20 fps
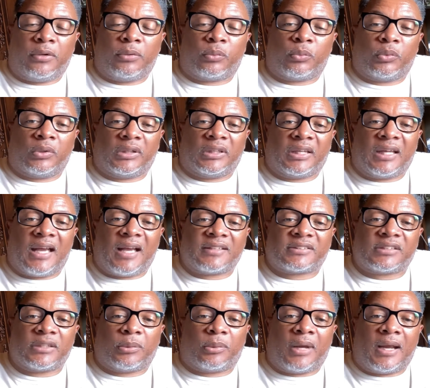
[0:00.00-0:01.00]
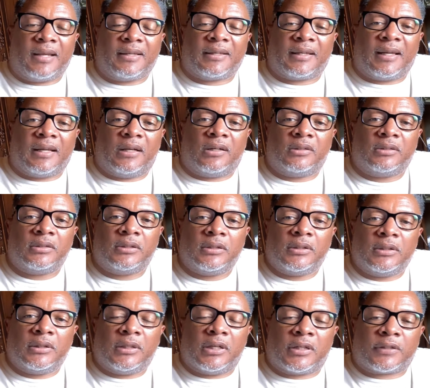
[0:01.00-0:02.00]
really actually right now
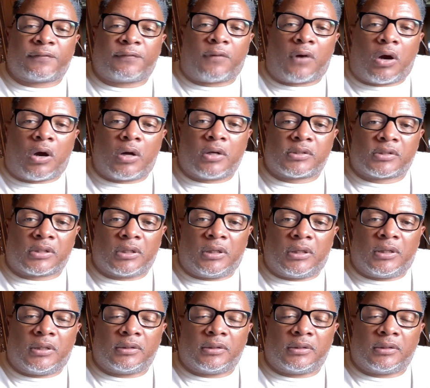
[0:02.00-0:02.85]
as far as the